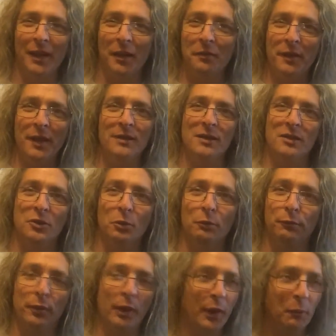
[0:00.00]
things are still
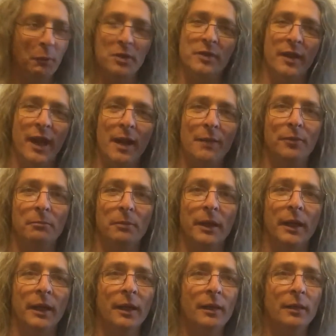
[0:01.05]
flowing, which they are for
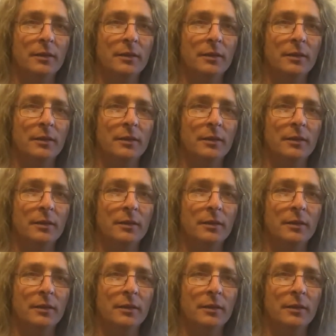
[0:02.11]
me.